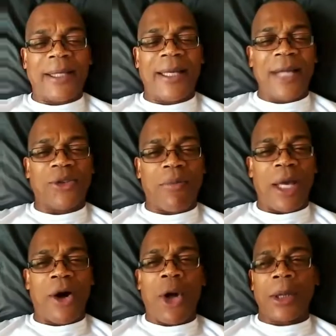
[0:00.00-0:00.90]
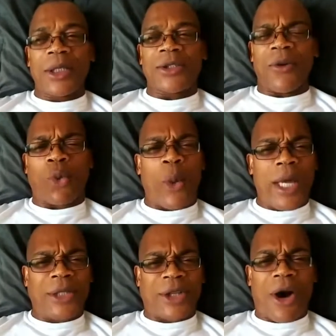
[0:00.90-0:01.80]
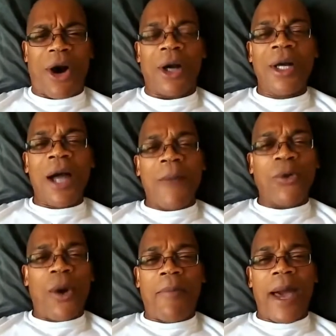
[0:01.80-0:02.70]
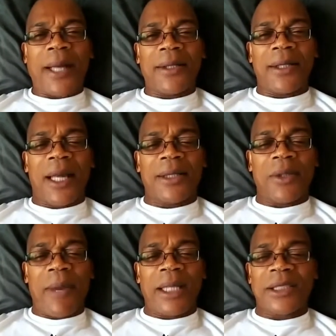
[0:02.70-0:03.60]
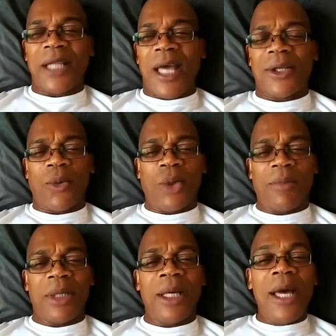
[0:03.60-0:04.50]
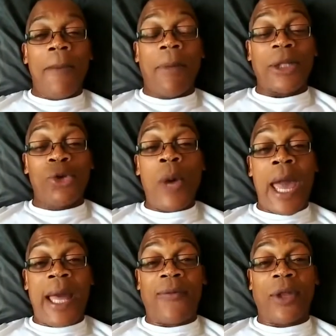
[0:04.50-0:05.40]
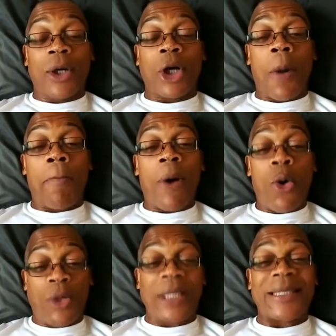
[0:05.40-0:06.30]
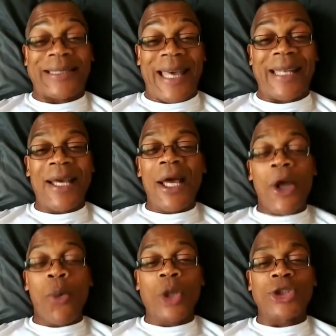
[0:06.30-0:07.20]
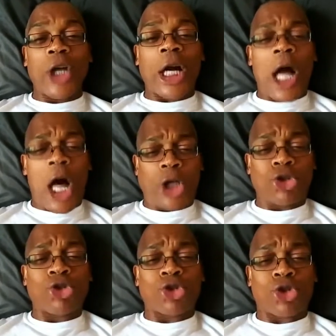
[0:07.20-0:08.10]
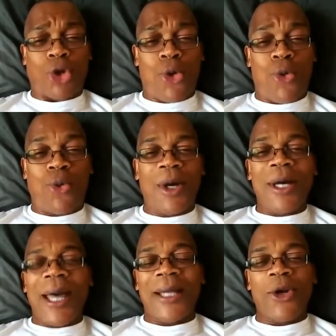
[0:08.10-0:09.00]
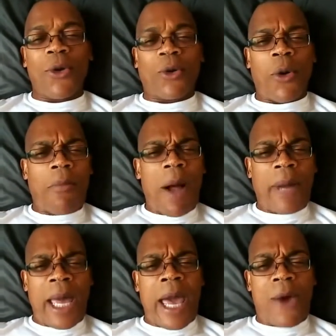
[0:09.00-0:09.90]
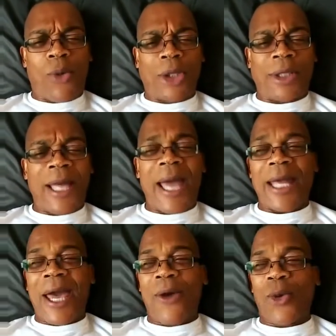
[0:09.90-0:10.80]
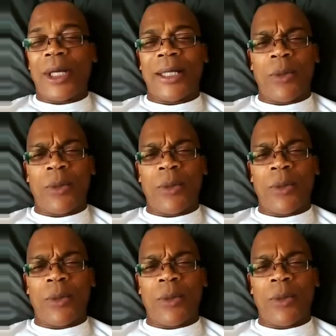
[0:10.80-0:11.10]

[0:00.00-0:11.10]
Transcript: they used to make all of this stuff. Quasar. I'm going back in the day. Somebody stand up with me. But you had the component set. It was the console. And your mama had one, your dad had one, and